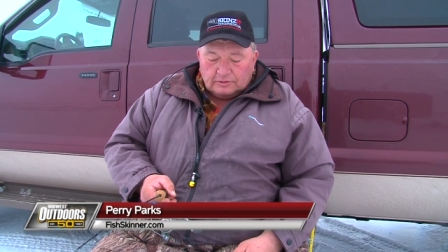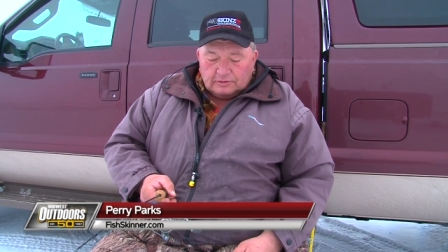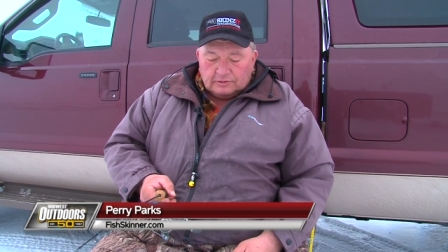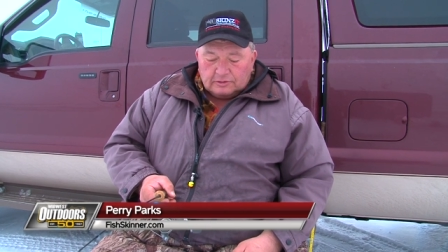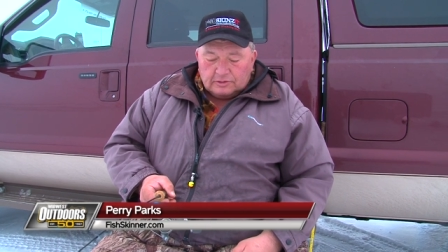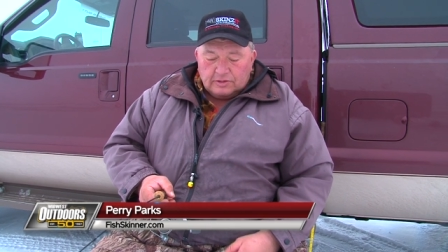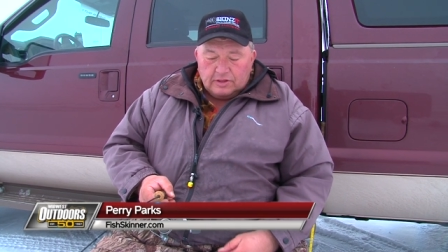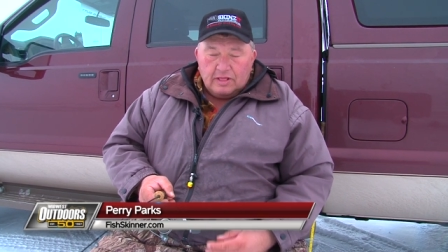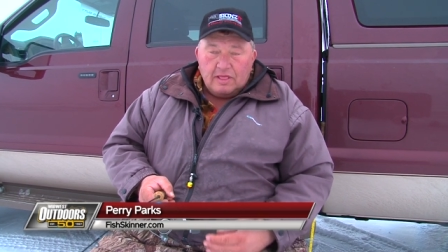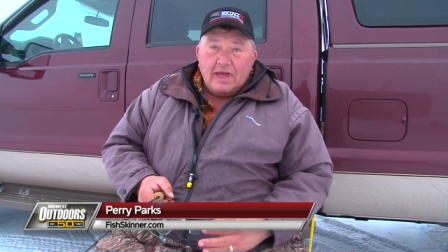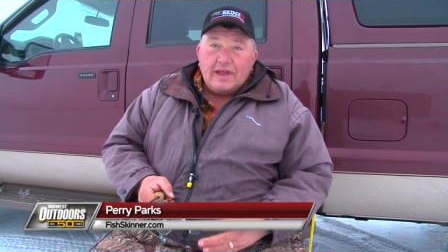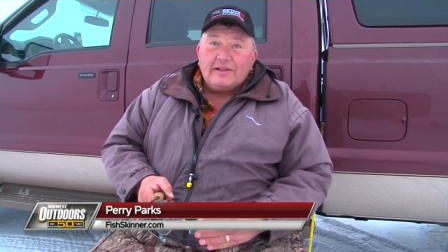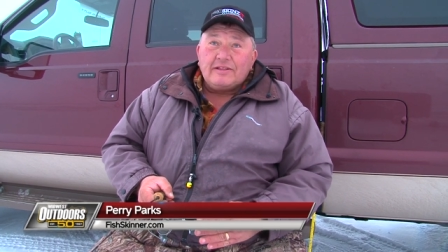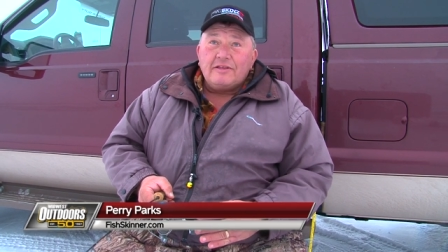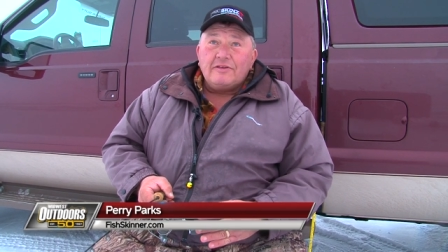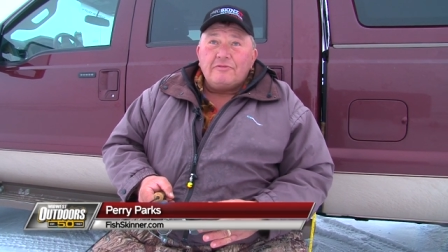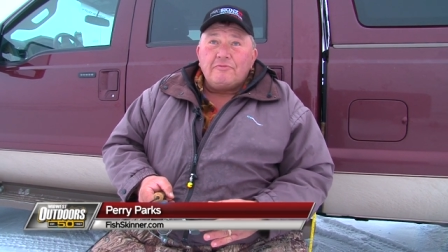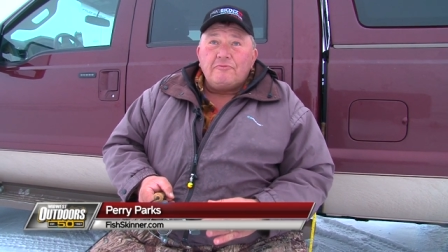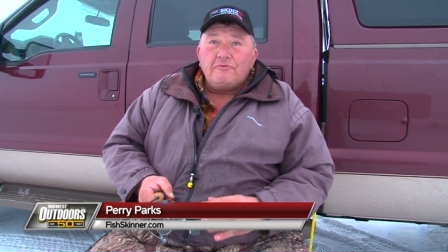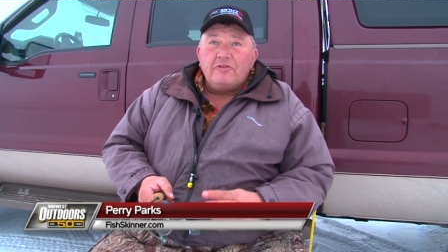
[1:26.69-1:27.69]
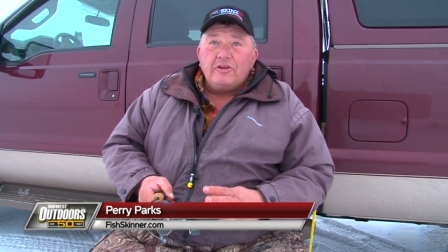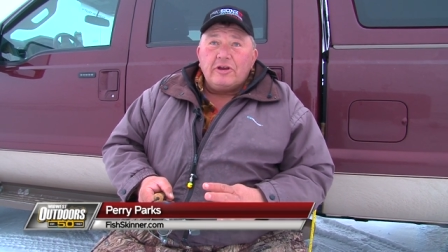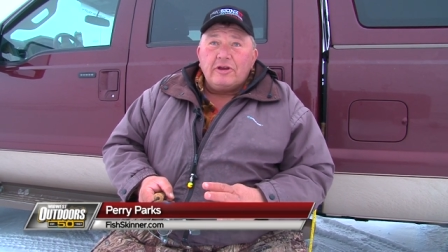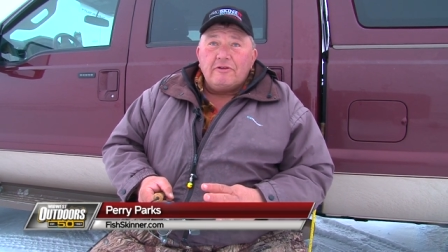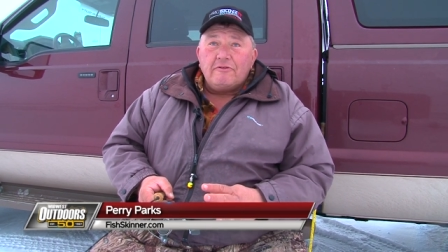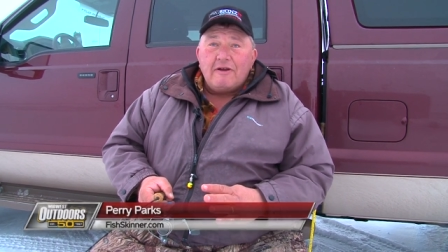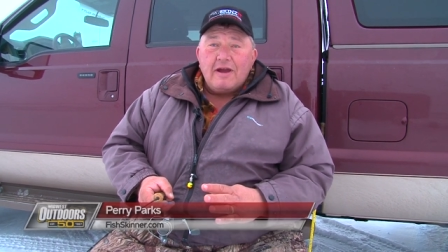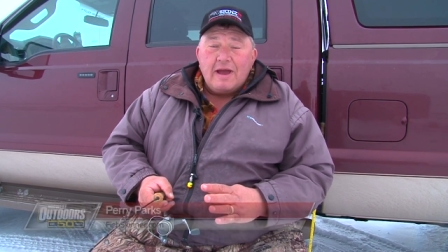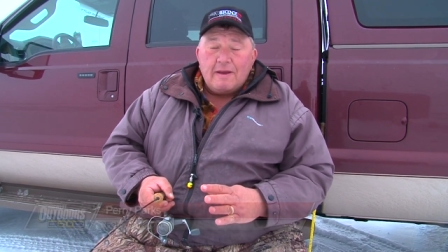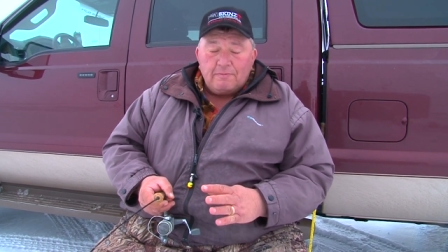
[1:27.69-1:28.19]
So they like this
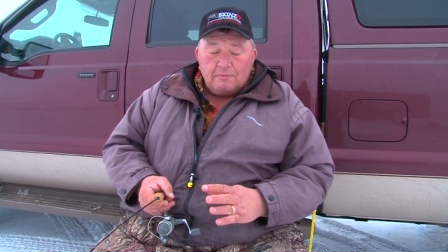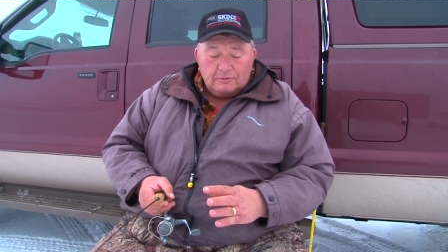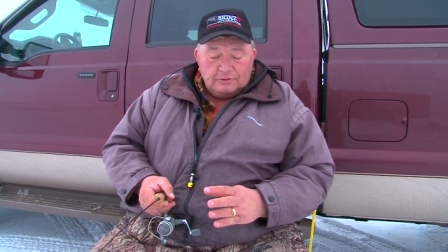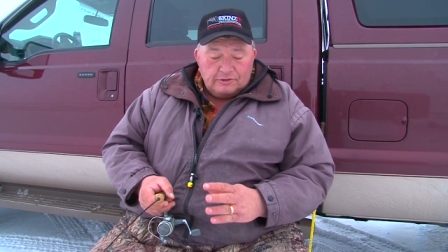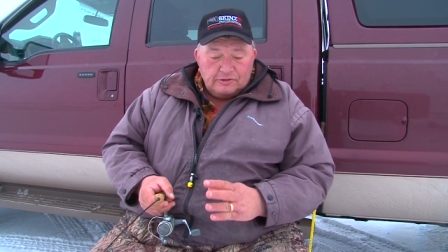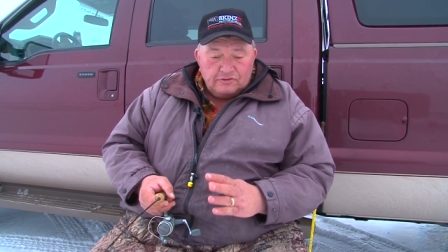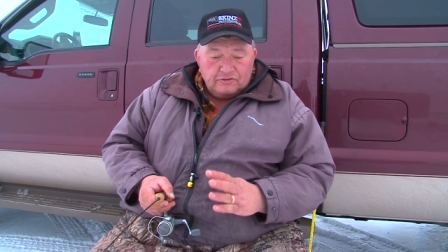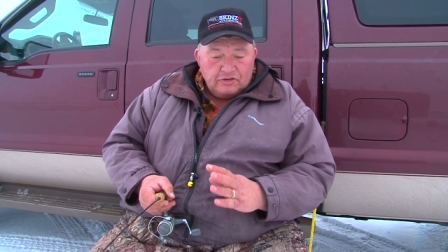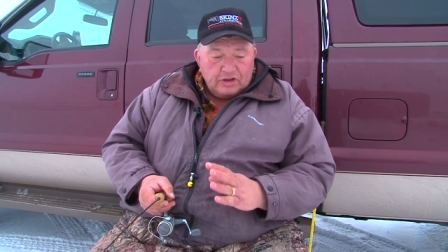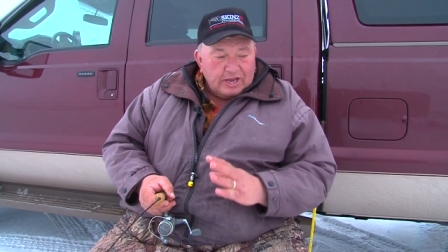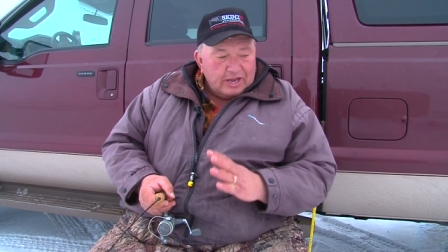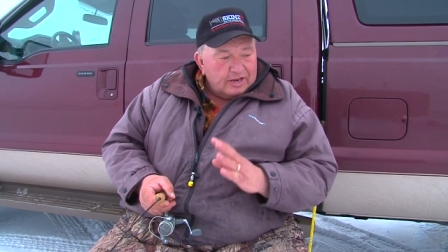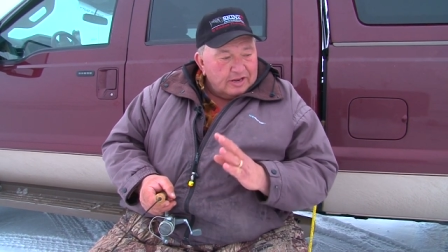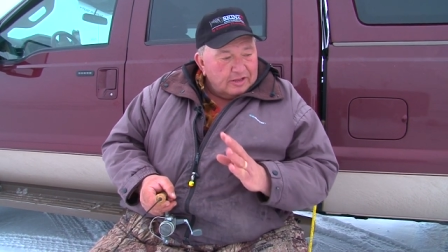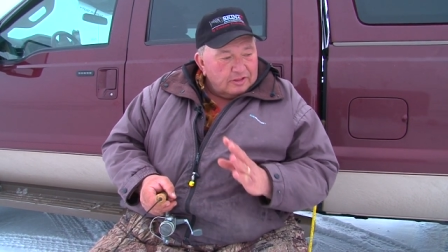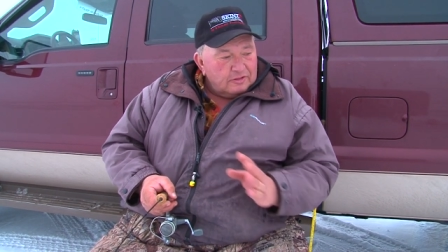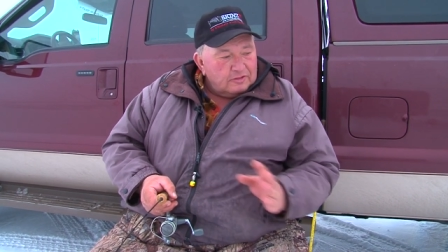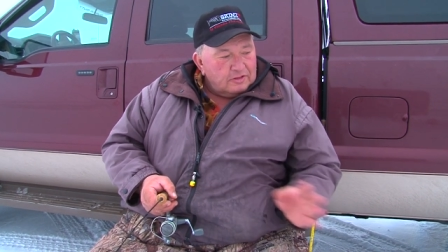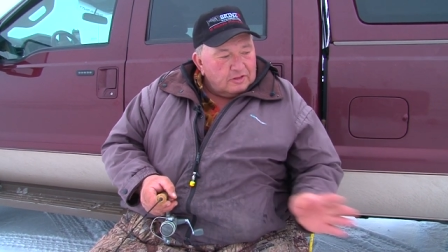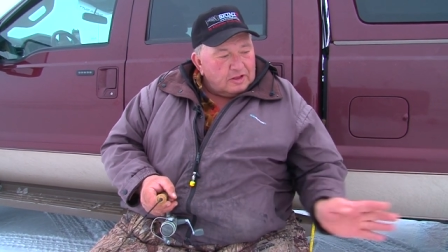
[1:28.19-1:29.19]
jigging wrap when you jig it, it